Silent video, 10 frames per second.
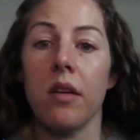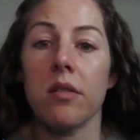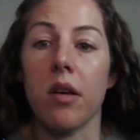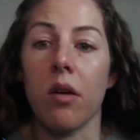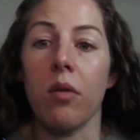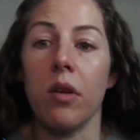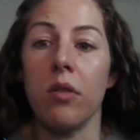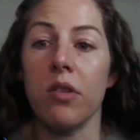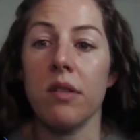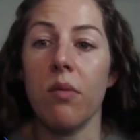So
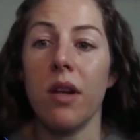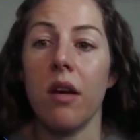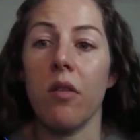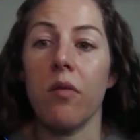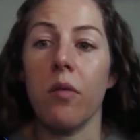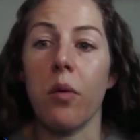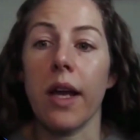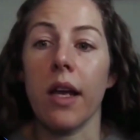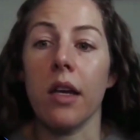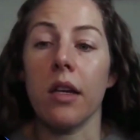you just want to
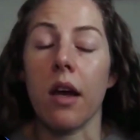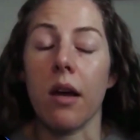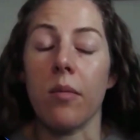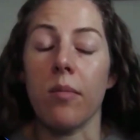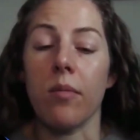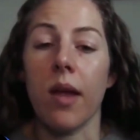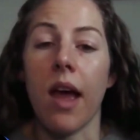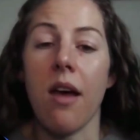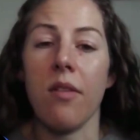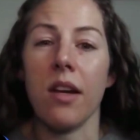avoid
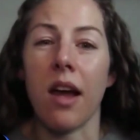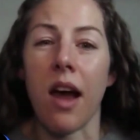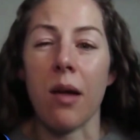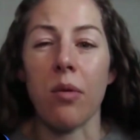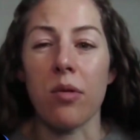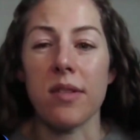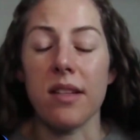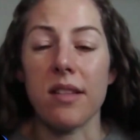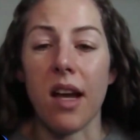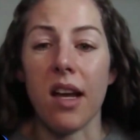having a high
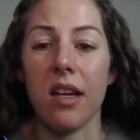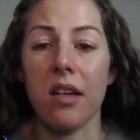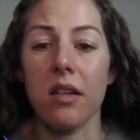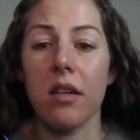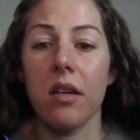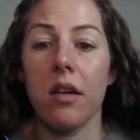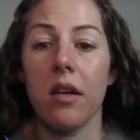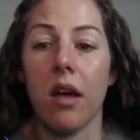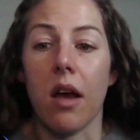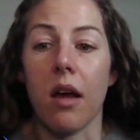protein diet.
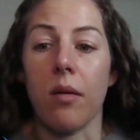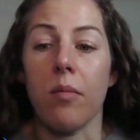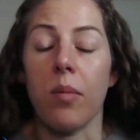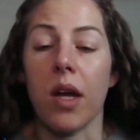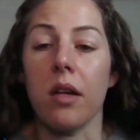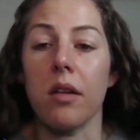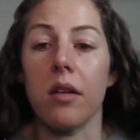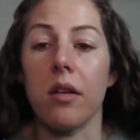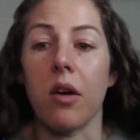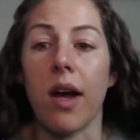But,
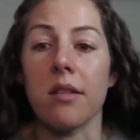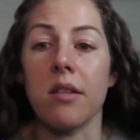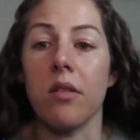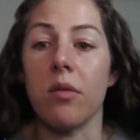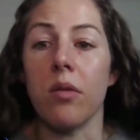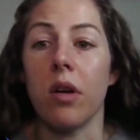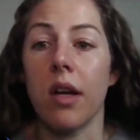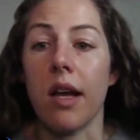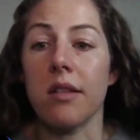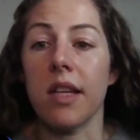as
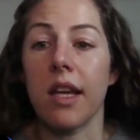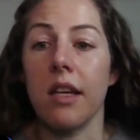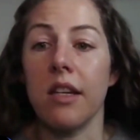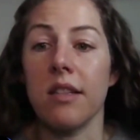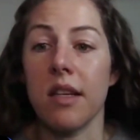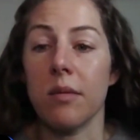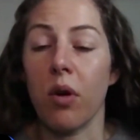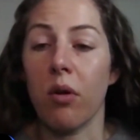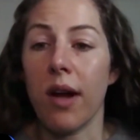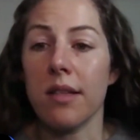the kidney disease
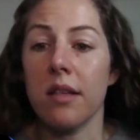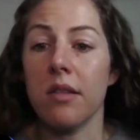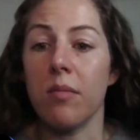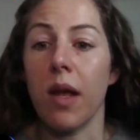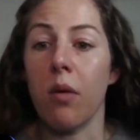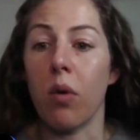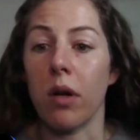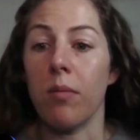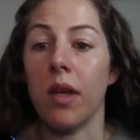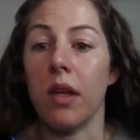progresses, you may want
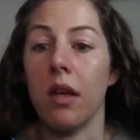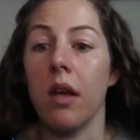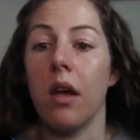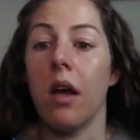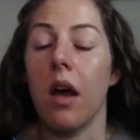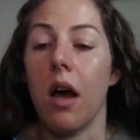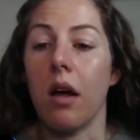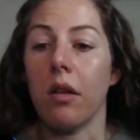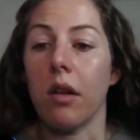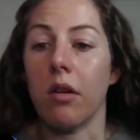to be
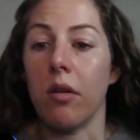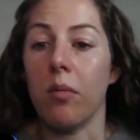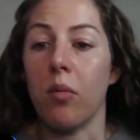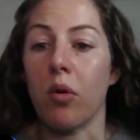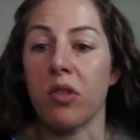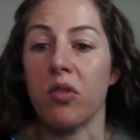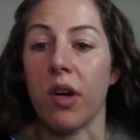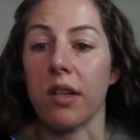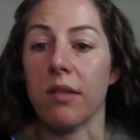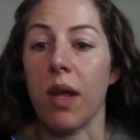a little more
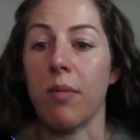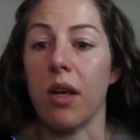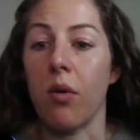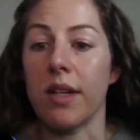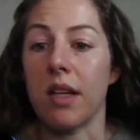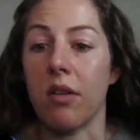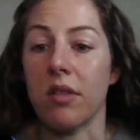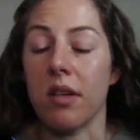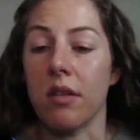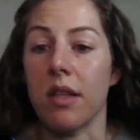strict, maybe going down
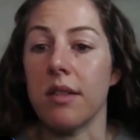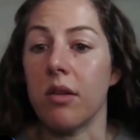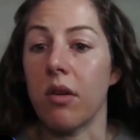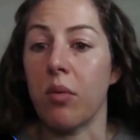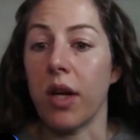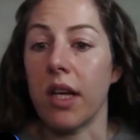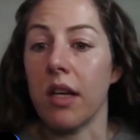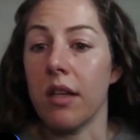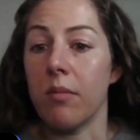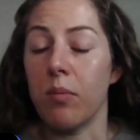to the
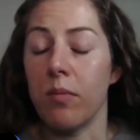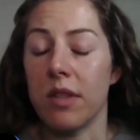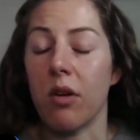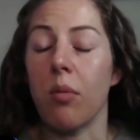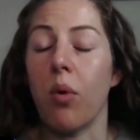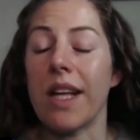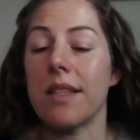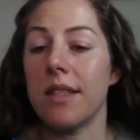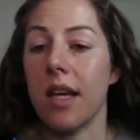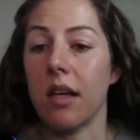0.8,
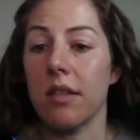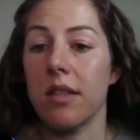0.6